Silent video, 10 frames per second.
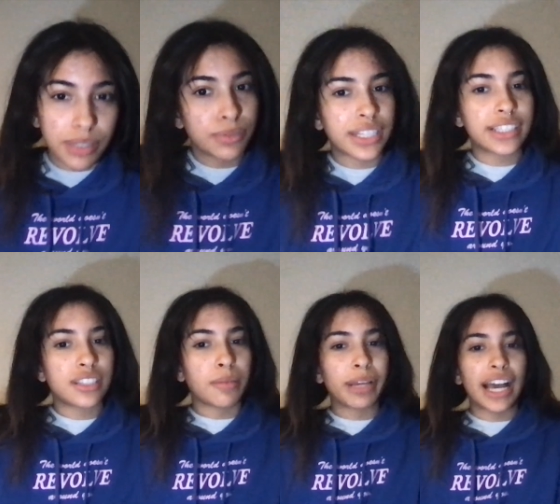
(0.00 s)
It was like
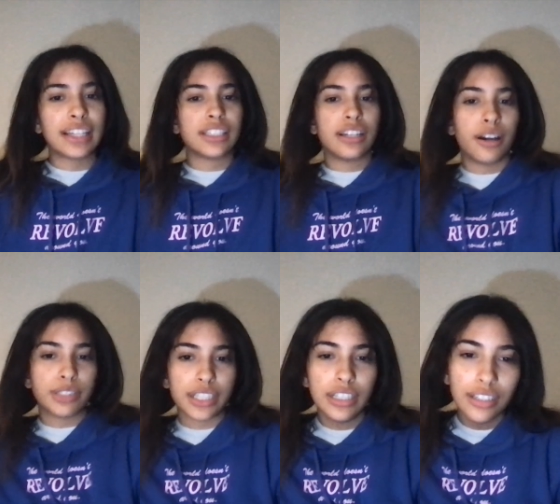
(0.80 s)
stomach acid, and I was
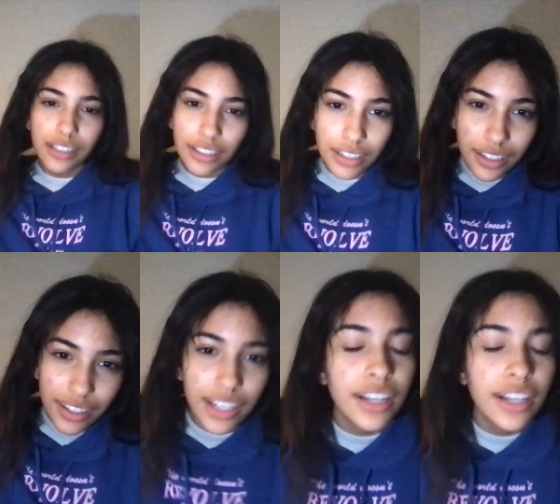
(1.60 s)
like, ah!